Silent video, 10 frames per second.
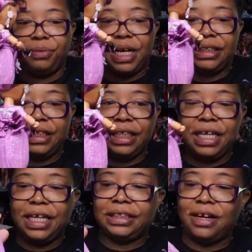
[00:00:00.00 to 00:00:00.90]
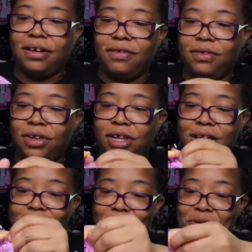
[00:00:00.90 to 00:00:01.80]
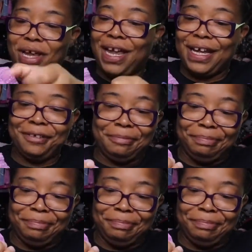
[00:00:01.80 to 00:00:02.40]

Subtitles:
We got to take the legs off. Okay.